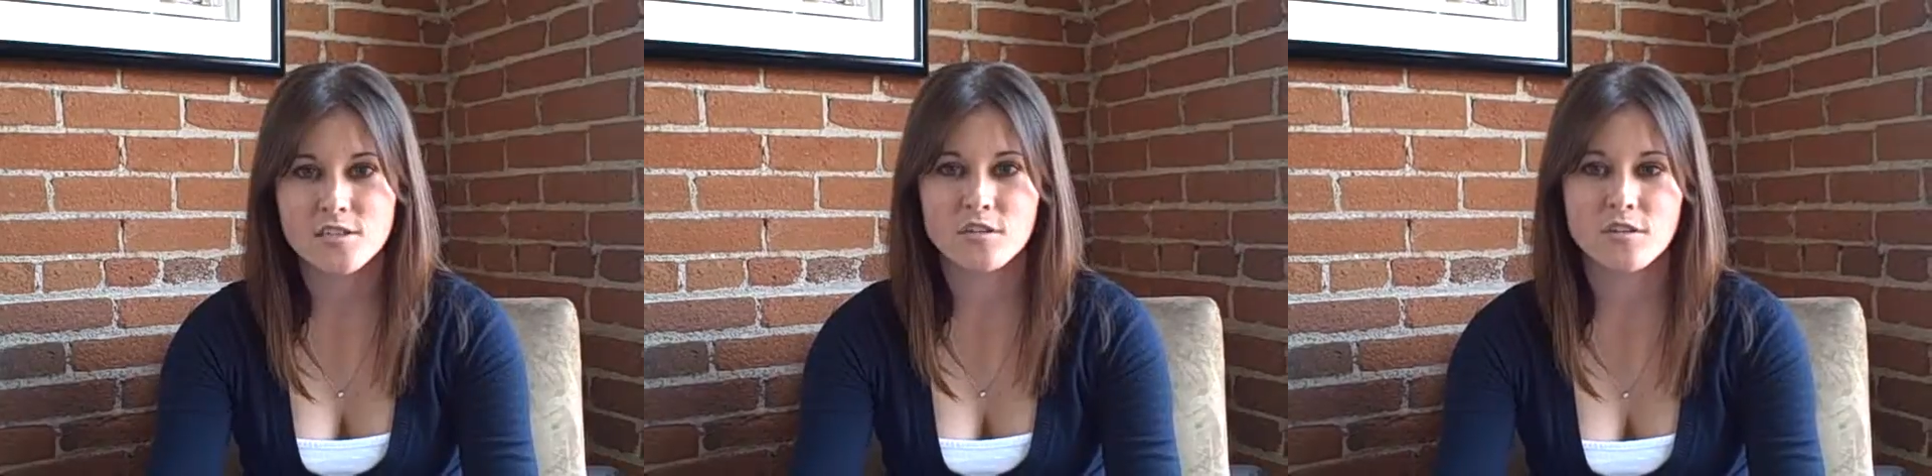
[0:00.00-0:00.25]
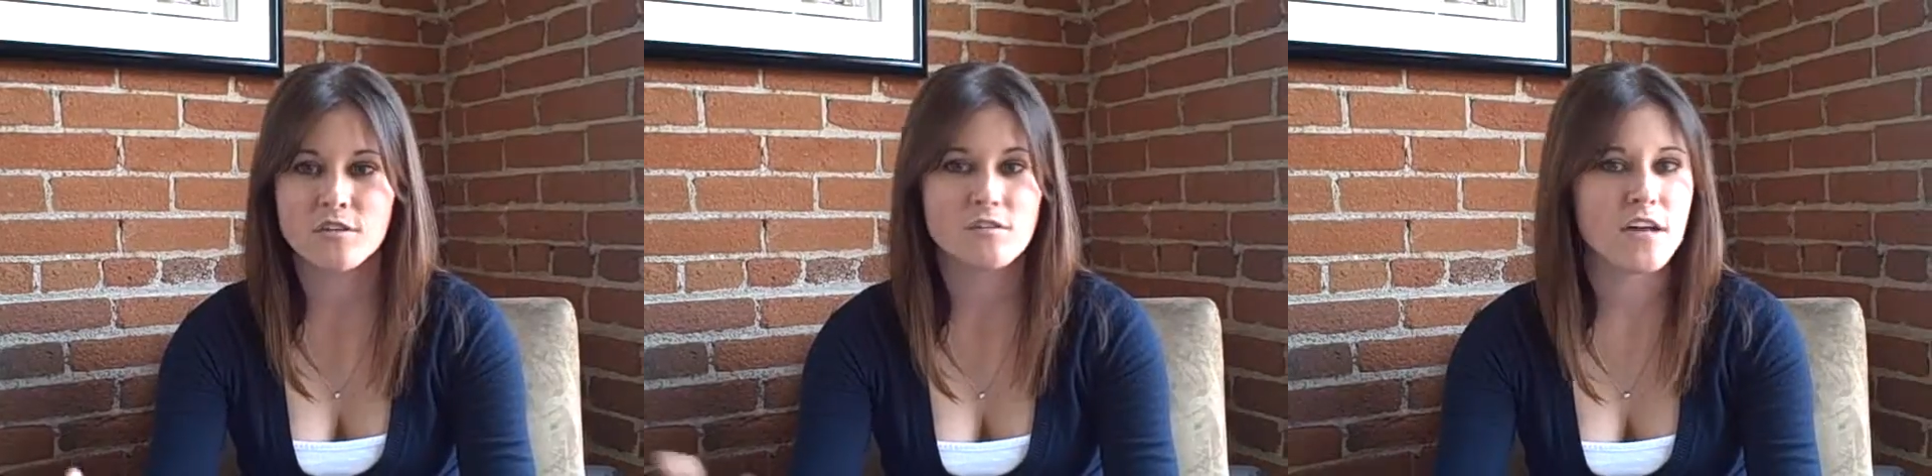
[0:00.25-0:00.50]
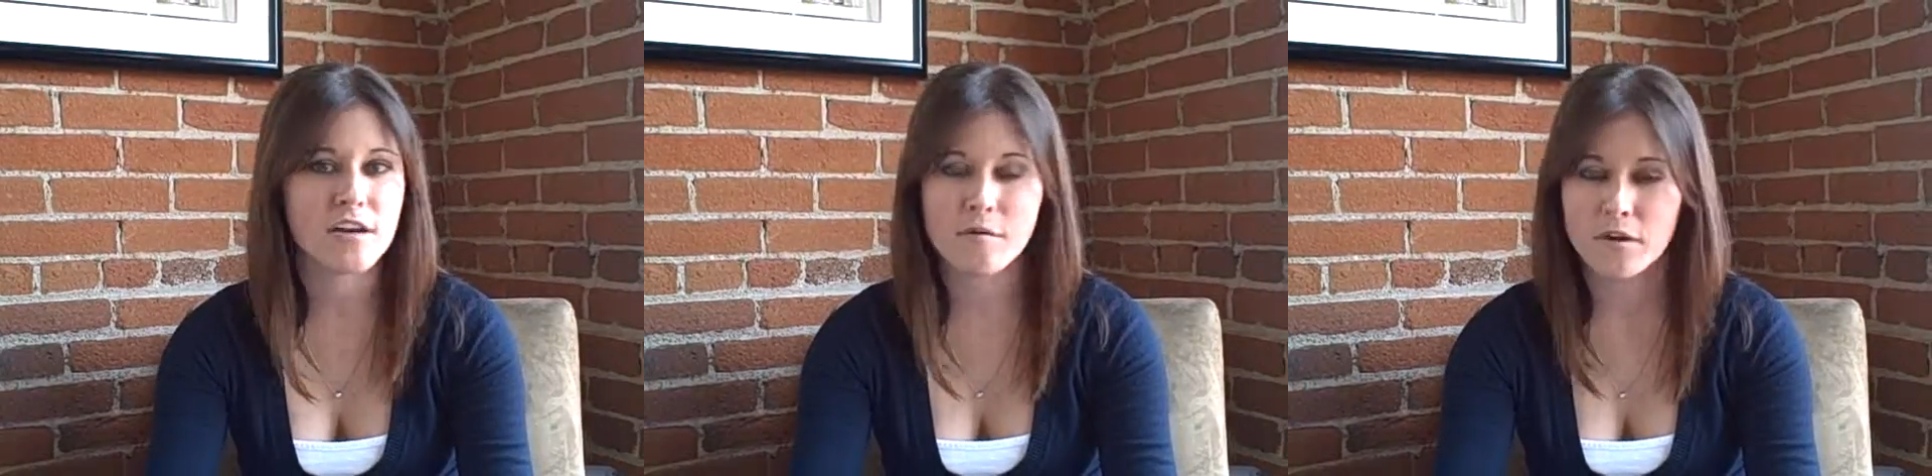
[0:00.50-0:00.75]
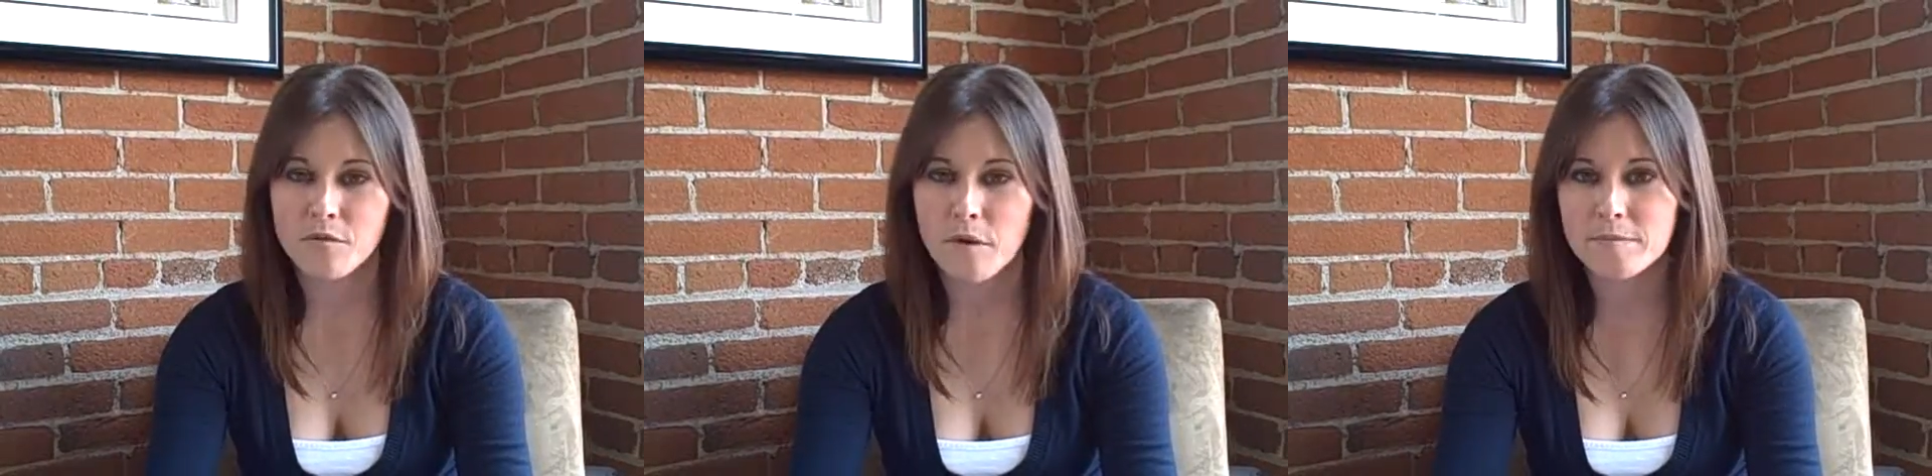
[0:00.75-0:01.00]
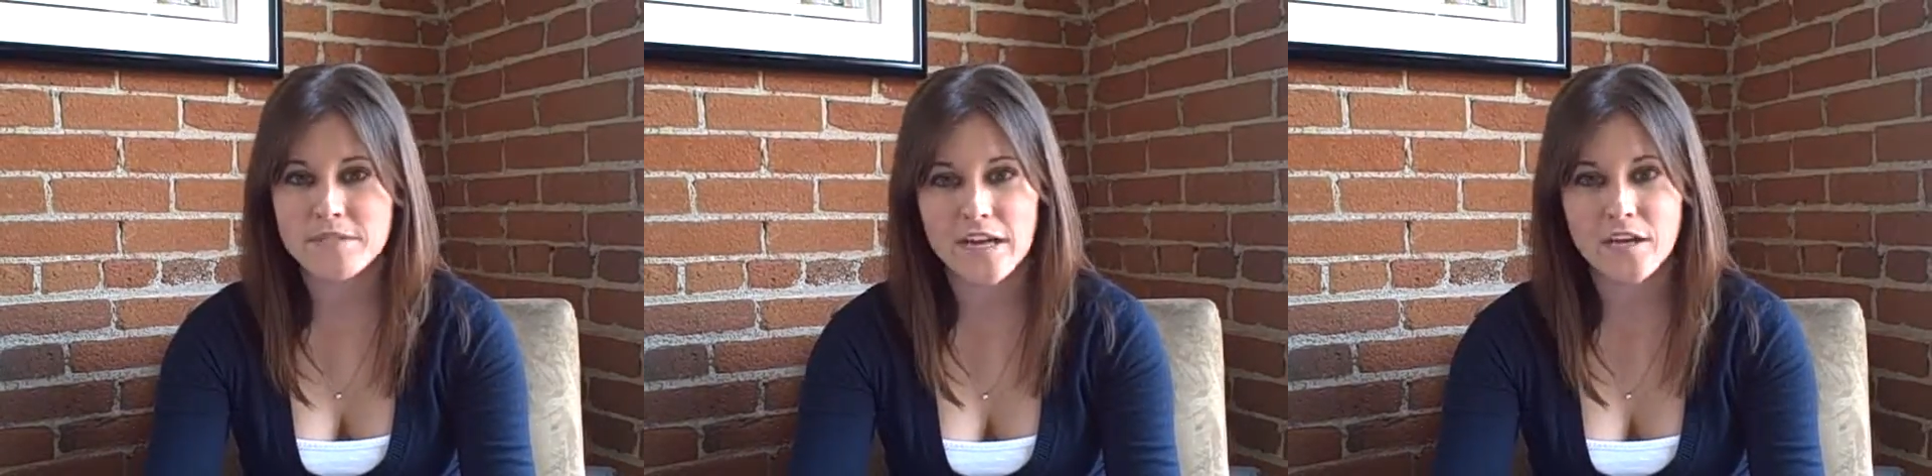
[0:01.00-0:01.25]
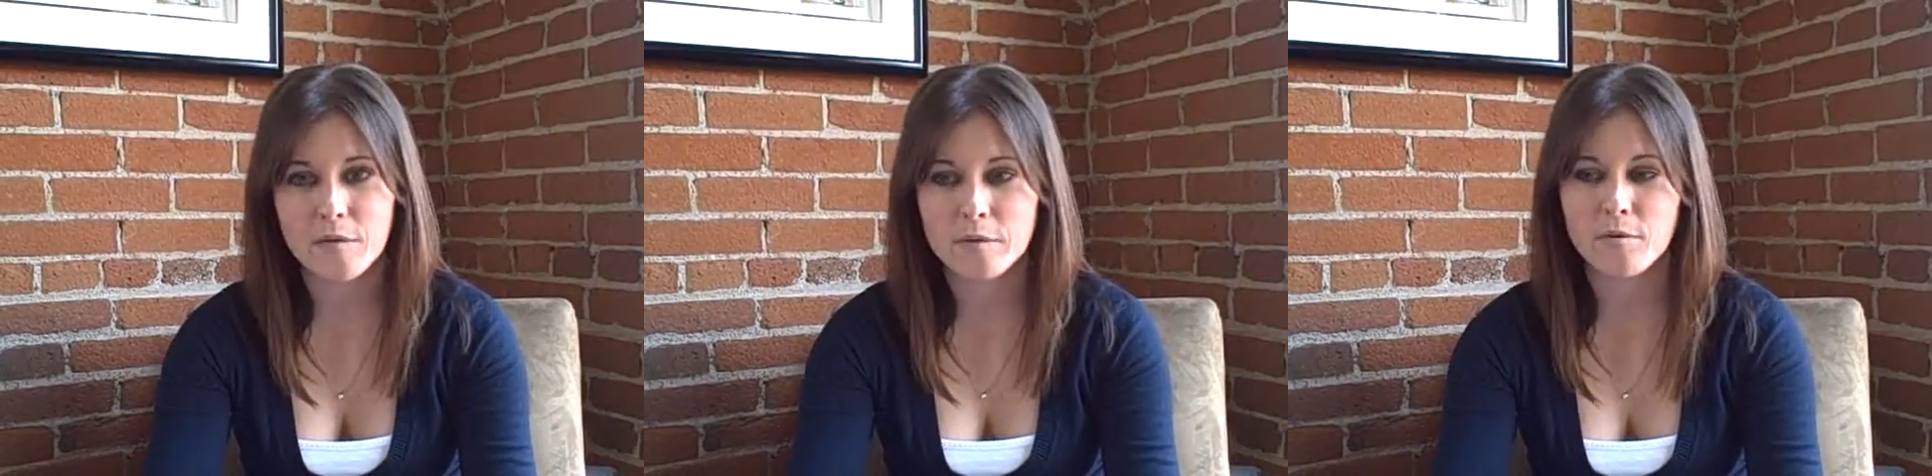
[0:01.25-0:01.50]
to anywhere on the
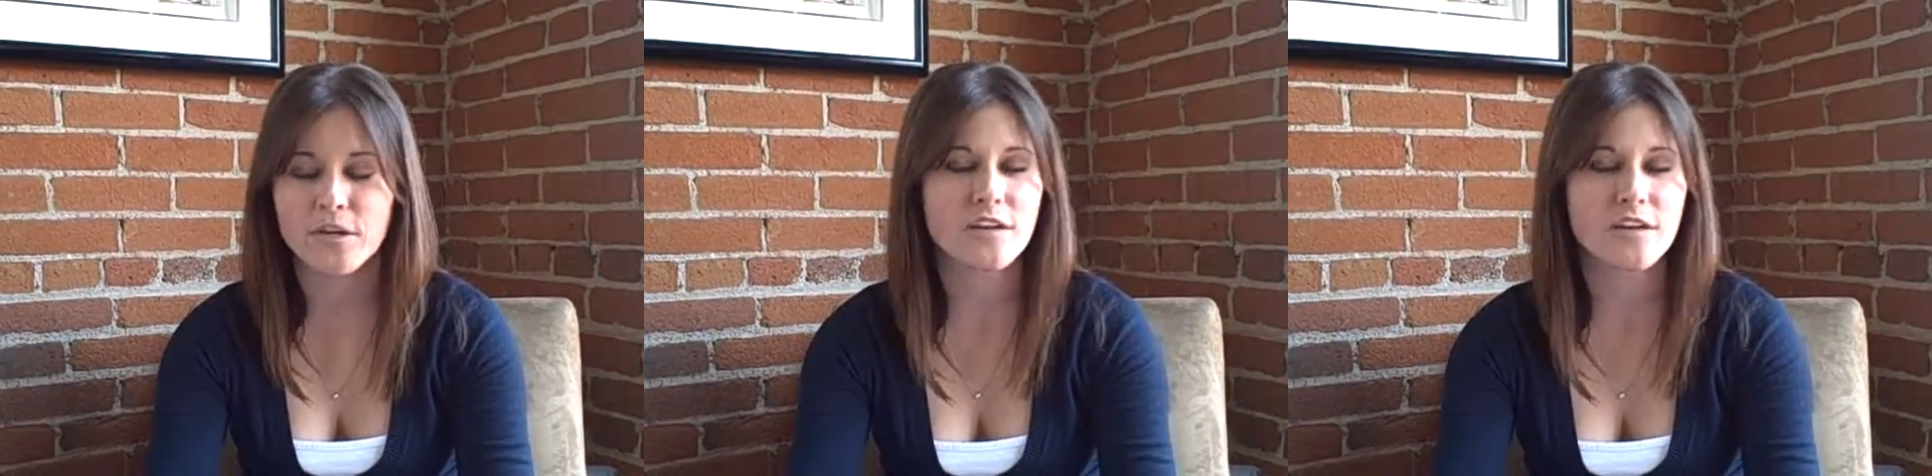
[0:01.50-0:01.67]
website you want to put